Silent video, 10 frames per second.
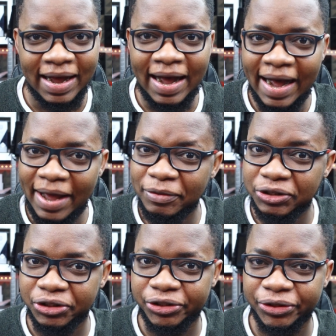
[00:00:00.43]
I want
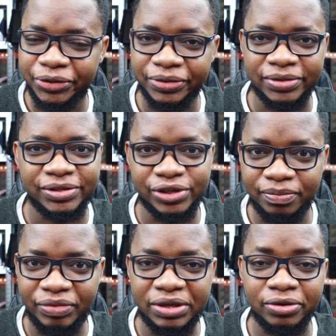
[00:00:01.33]
to show you
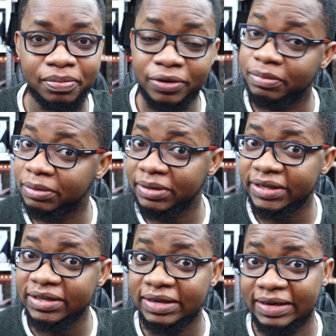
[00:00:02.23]
something you
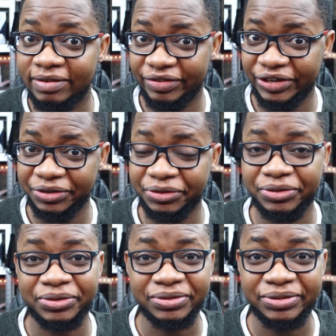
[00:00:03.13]
probably never knew you
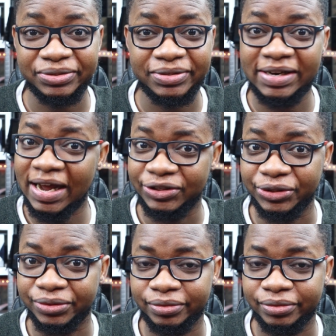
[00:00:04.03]
could do in Azure: